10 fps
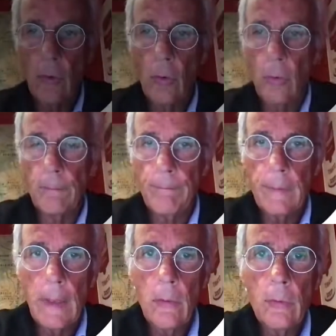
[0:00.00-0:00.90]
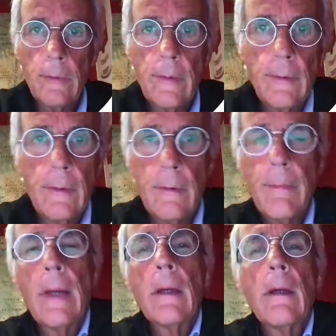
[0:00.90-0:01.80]
So now this
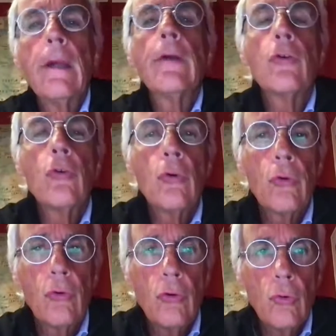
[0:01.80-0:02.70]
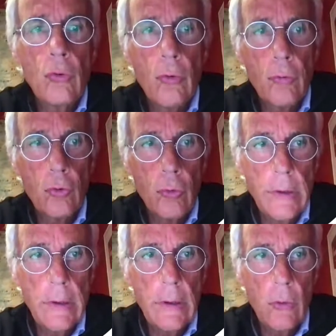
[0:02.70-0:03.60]
is my lecture on the use of
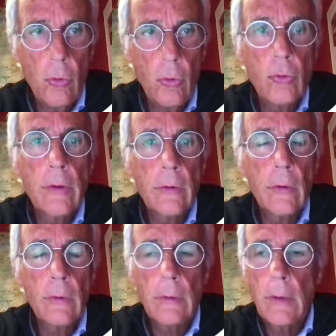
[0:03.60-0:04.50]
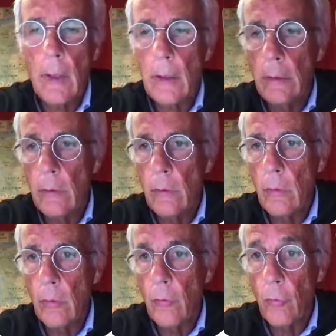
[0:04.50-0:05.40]
3D ultrasound in
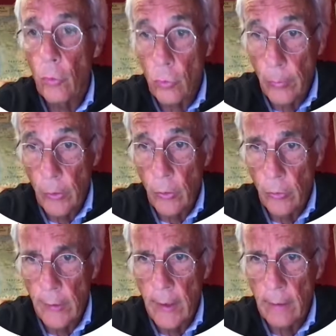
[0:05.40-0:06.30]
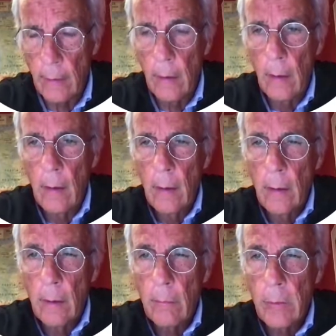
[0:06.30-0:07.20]
the first trimester scan.
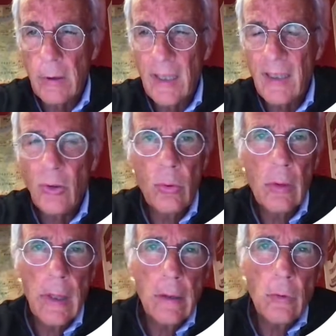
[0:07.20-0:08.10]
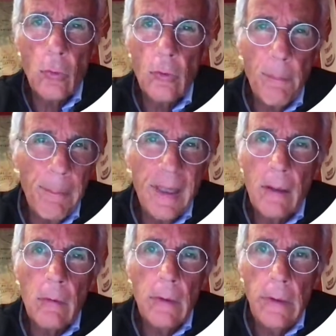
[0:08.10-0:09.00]
But I don't like to
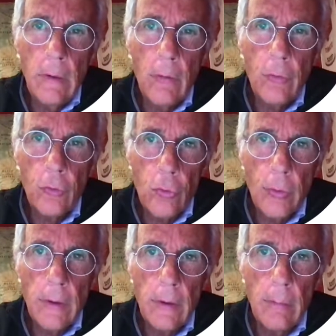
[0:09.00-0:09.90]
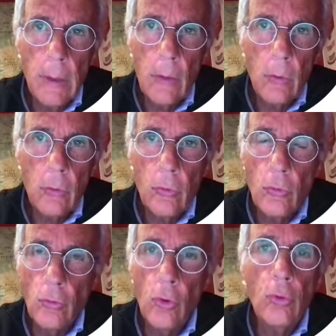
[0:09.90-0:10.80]
speak only of 3D because
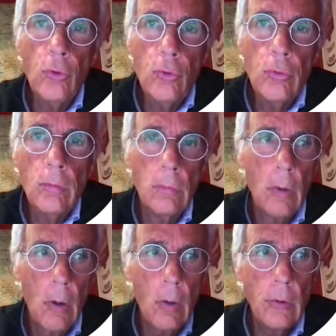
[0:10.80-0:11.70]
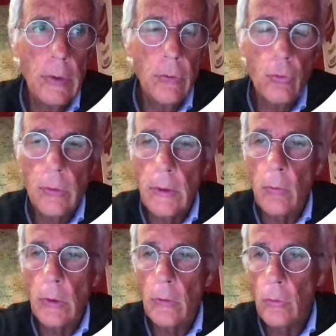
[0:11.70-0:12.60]
you don't do only 3D.
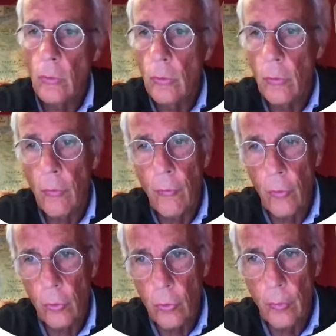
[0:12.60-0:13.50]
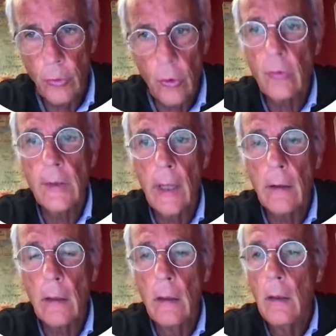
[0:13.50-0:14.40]
When you do the first trimester
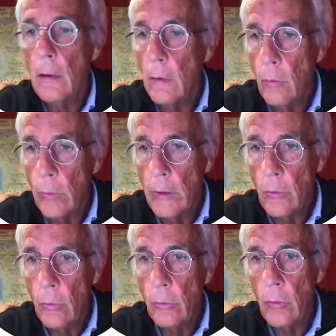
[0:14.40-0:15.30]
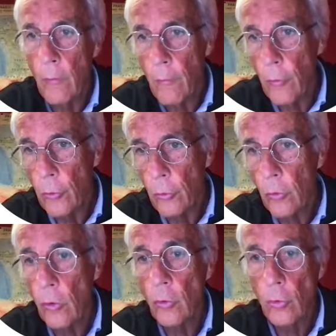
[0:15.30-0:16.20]
scan, you will use
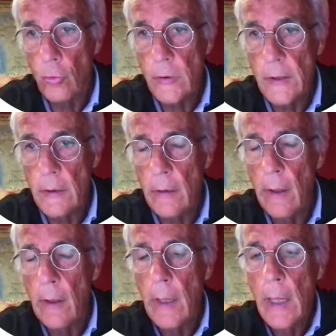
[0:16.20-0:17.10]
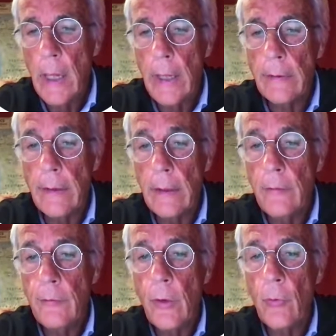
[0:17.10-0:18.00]
first 2D and
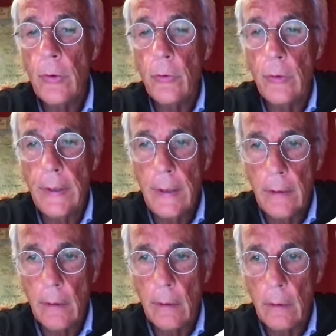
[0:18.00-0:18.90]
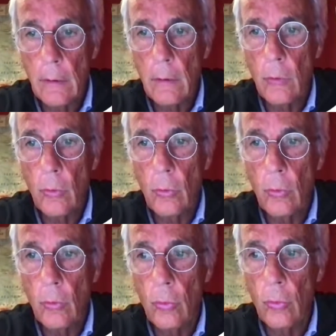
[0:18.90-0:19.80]
if there is a need
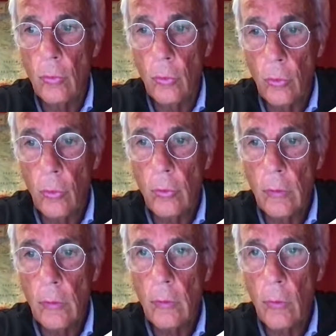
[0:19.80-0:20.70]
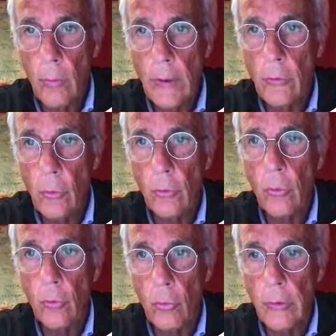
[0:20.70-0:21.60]
to, to use, you will use
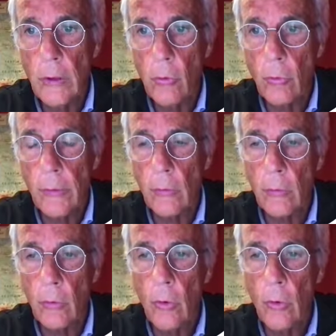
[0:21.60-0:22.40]
a 3D ultrasound.